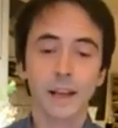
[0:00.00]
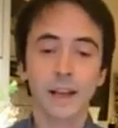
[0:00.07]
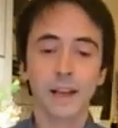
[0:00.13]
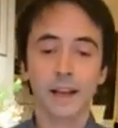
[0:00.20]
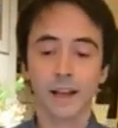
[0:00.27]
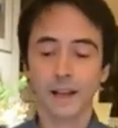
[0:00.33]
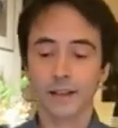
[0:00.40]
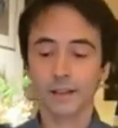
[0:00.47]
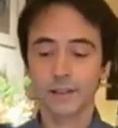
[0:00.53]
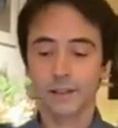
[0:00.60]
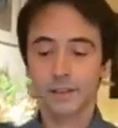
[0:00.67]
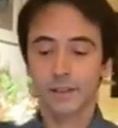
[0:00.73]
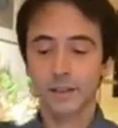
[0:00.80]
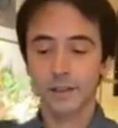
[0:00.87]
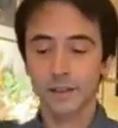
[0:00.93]

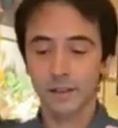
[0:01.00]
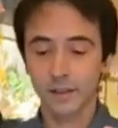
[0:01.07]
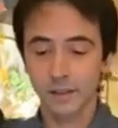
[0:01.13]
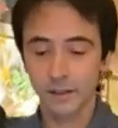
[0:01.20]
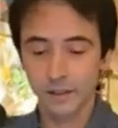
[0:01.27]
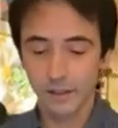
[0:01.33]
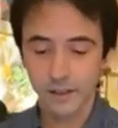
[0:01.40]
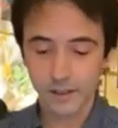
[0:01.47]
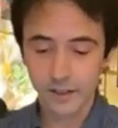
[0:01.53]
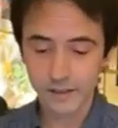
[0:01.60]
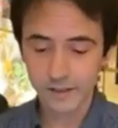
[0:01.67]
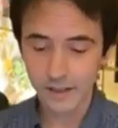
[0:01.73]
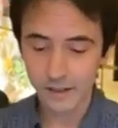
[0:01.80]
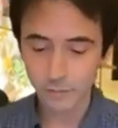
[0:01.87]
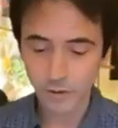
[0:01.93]
And he
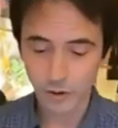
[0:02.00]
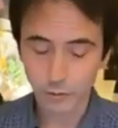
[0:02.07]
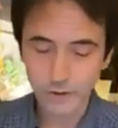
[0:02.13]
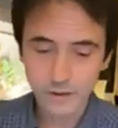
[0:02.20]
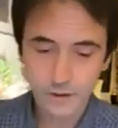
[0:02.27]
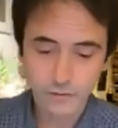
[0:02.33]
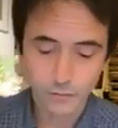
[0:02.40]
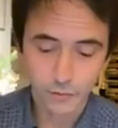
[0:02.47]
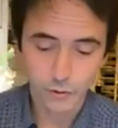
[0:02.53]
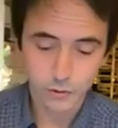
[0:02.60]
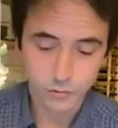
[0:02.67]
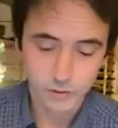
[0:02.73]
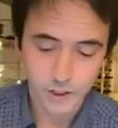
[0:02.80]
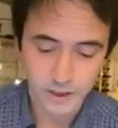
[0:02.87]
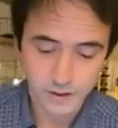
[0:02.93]
sent me a question for
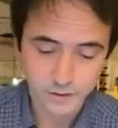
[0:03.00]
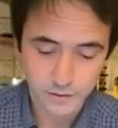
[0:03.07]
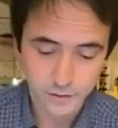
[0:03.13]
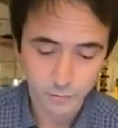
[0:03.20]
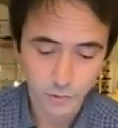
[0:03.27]
today's